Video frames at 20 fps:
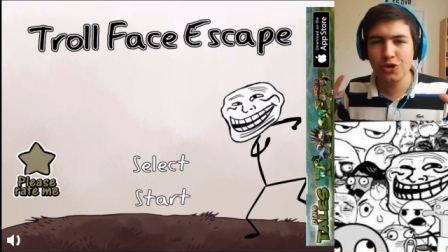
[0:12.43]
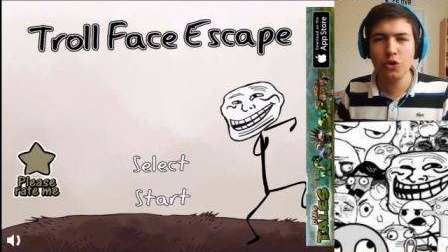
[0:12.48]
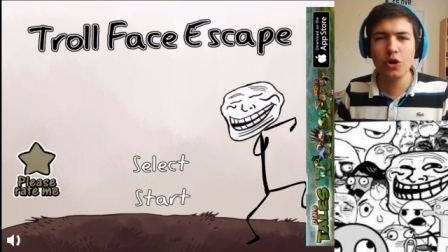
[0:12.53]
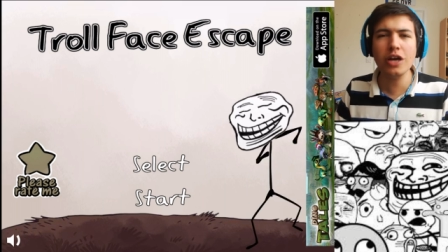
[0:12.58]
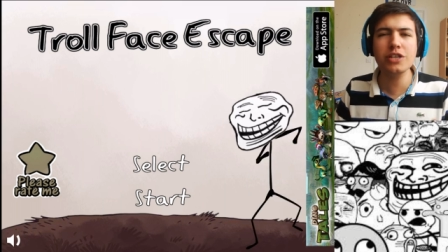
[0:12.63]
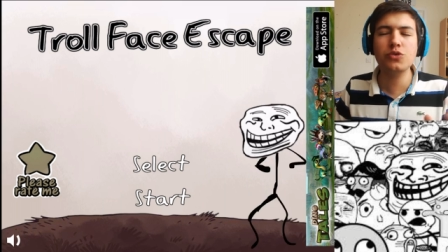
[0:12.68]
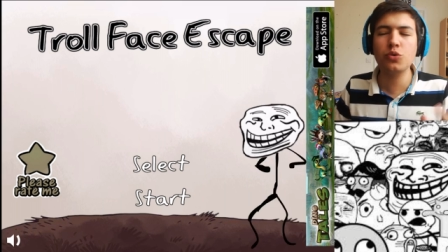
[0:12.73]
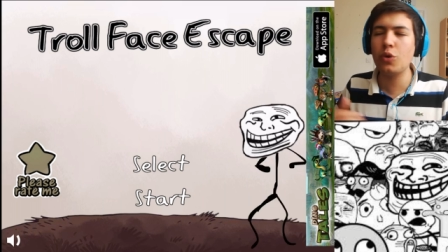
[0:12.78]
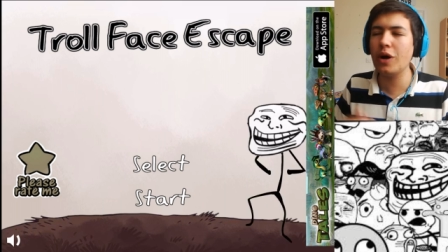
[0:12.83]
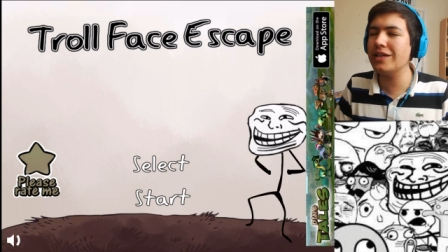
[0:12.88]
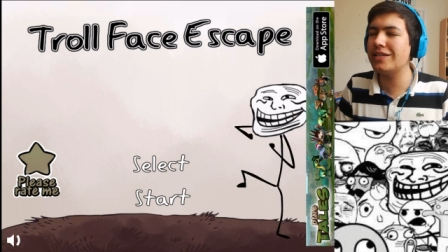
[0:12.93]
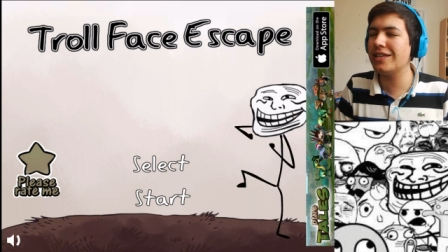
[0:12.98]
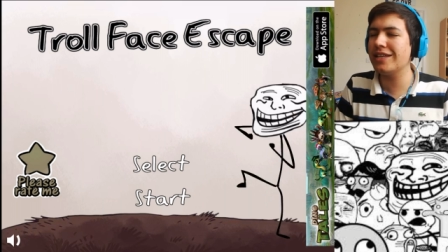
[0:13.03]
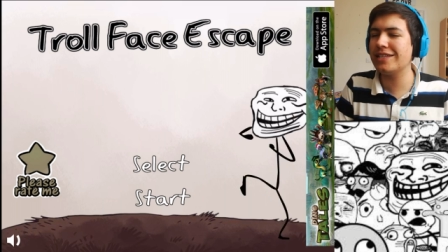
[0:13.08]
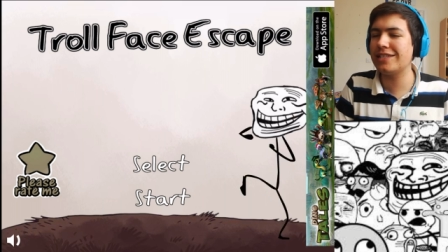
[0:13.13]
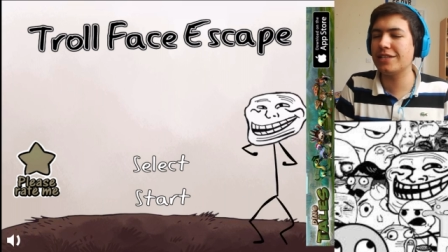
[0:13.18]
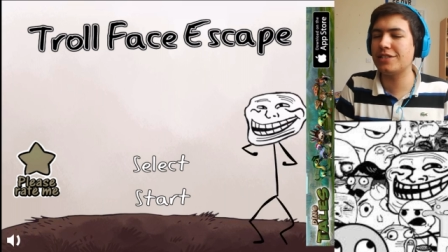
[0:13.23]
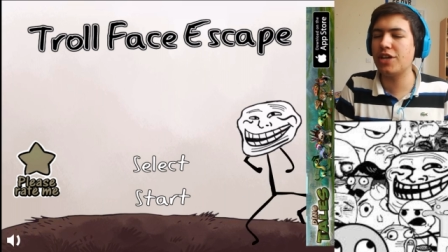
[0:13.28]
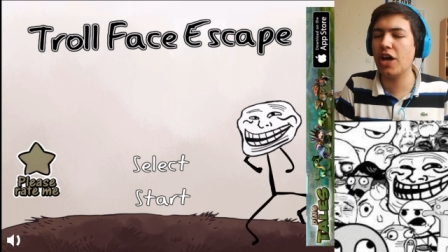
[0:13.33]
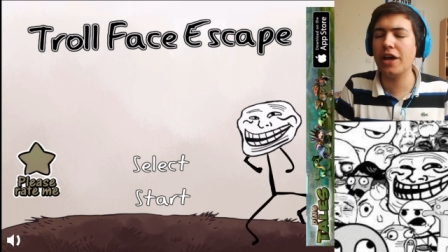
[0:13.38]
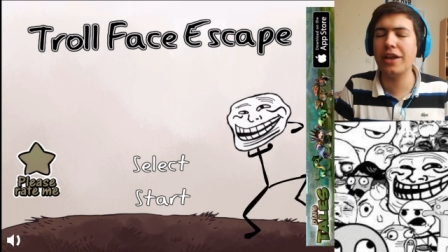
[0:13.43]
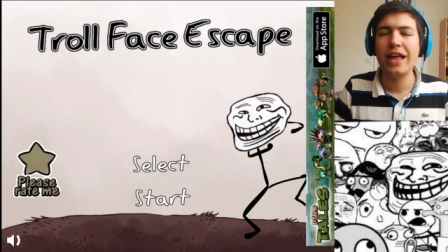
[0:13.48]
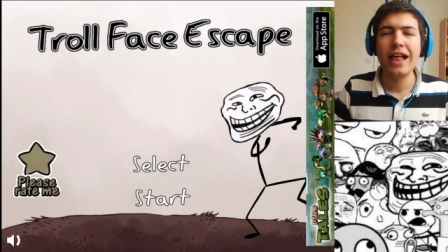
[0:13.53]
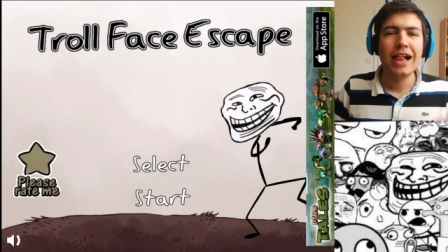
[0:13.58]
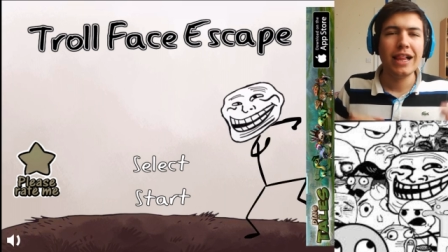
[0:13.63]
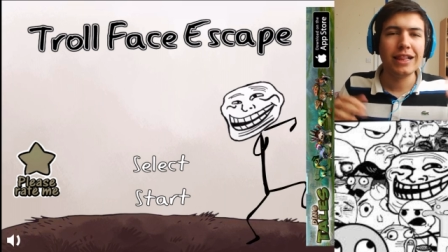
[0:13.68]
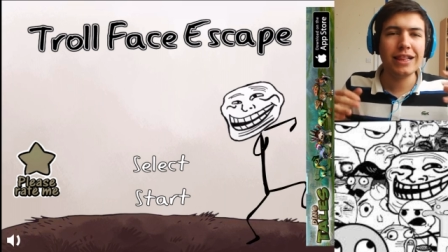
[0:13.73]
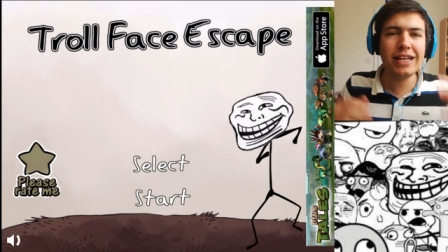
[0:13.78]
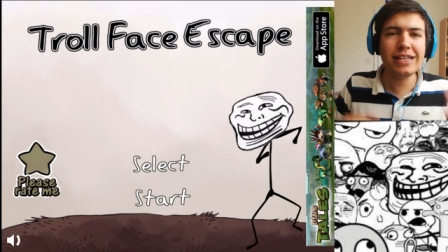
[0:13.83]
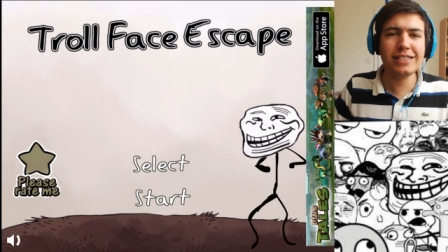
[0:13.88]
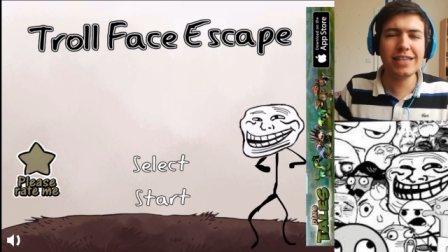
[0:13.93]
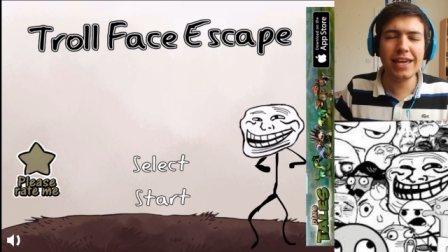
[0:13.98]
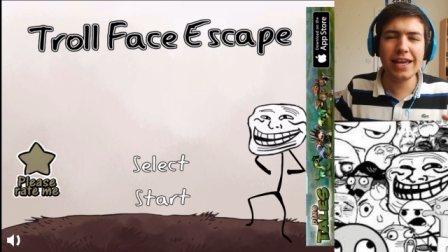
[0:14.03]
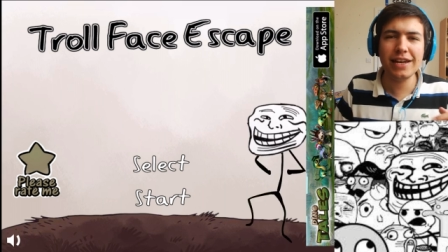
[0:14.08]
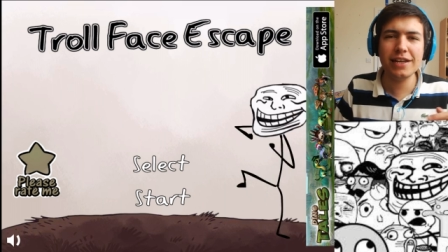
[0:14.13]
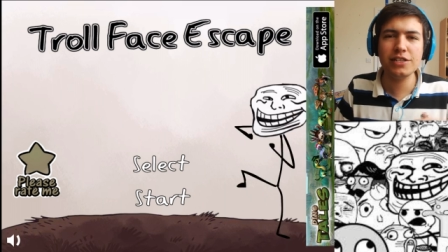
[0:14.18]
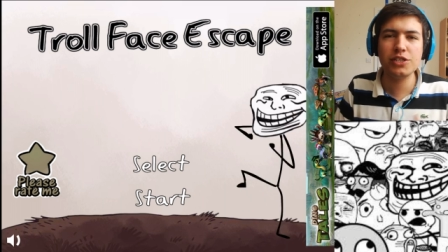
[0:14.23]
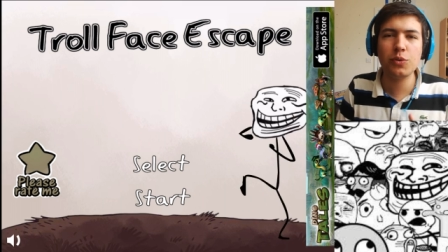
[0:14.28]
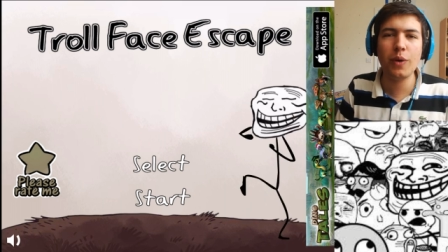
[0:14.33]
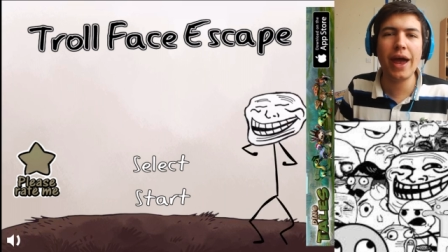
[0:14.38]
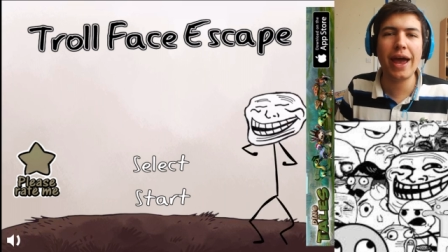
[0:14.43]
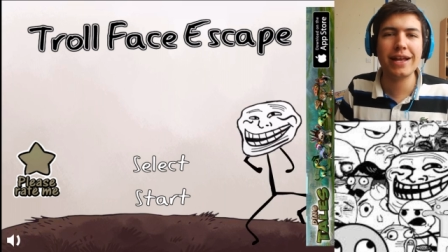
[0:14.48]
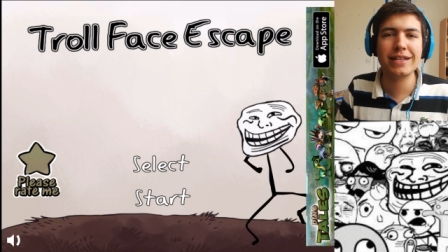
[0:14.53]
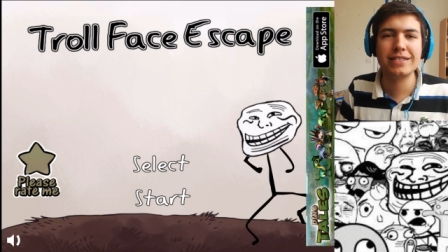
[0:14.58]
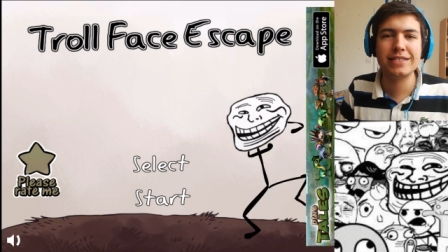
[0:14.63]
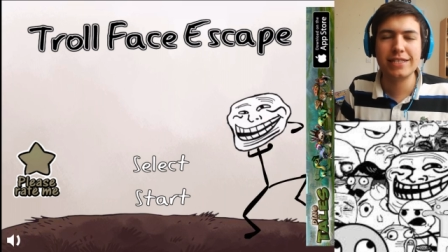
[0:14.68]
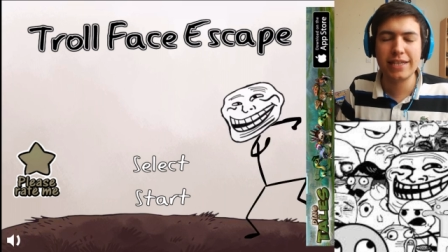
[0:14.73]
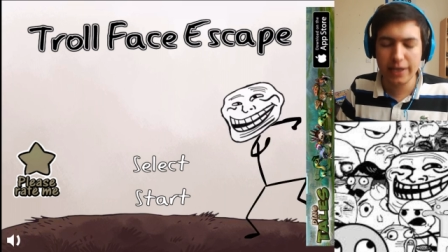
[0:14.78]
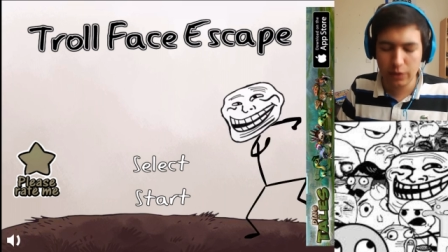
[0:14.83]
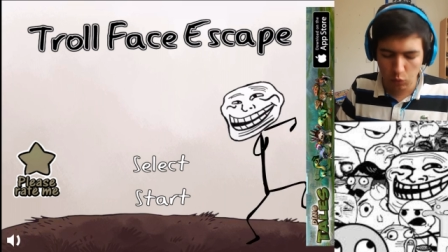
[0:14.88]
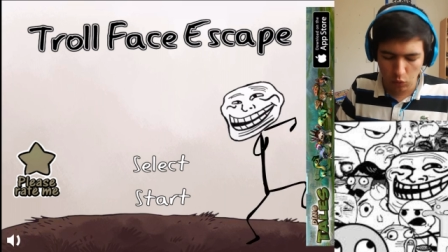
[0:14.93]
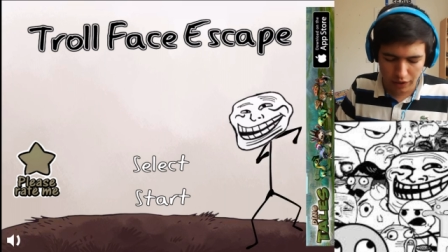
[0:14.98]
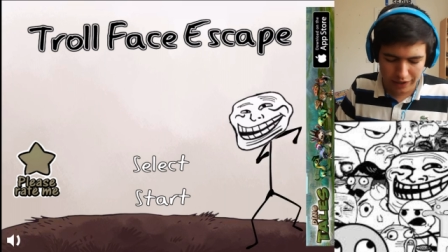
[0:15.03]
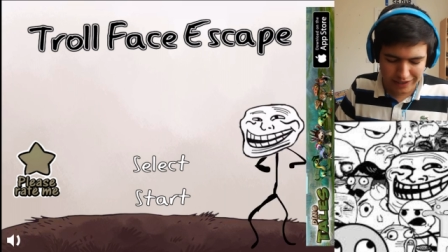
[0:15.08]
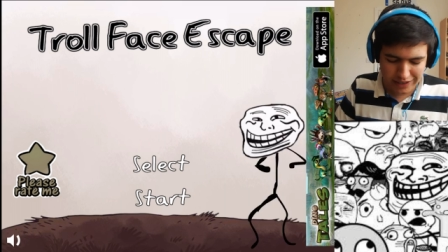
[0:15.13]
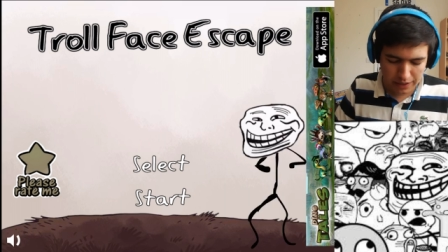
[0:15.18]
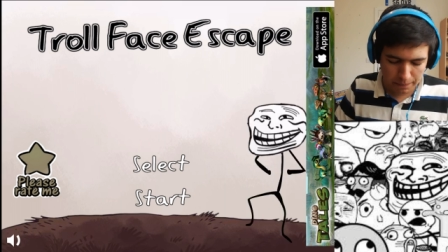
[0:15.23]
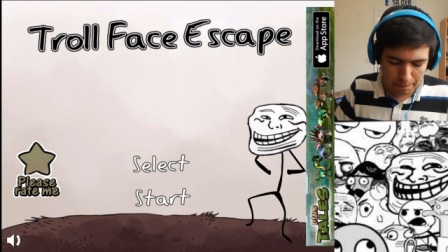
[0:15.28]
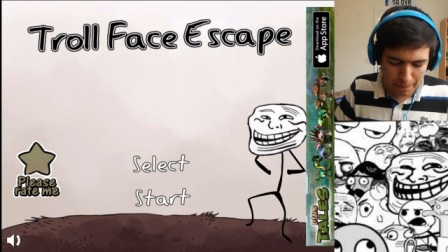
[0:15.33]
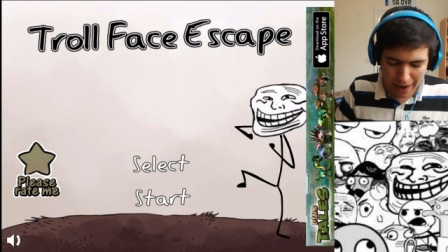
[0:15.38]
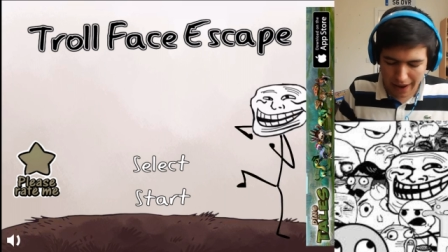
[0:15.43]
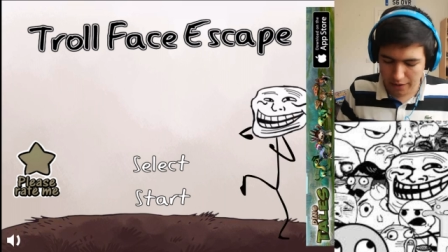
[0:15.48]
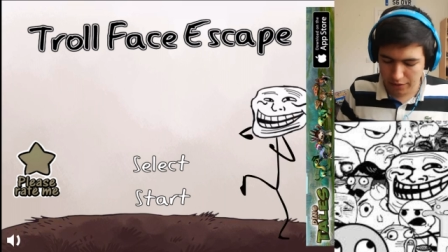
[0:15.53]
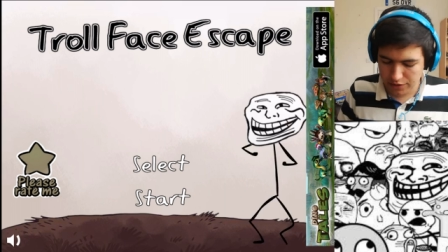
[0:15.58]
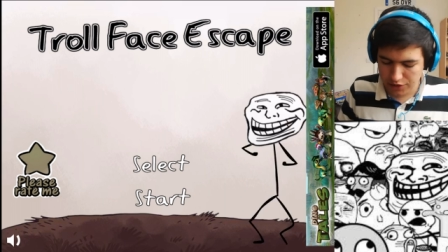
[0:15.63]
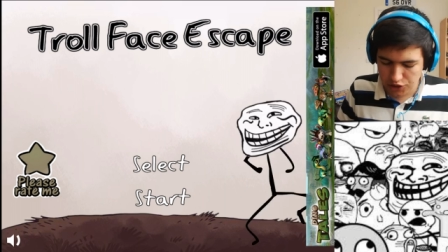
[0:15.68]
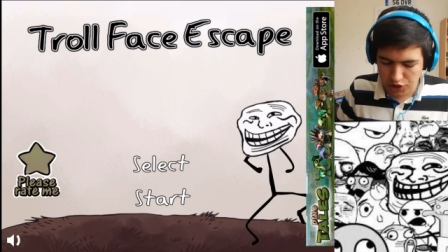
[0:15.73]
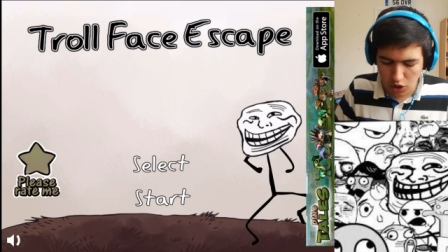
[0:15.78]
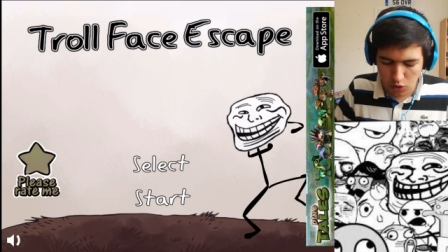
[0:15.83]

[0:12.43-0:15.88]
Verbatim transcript: So you guys requested this a ton. Let's get into it and see what it's about.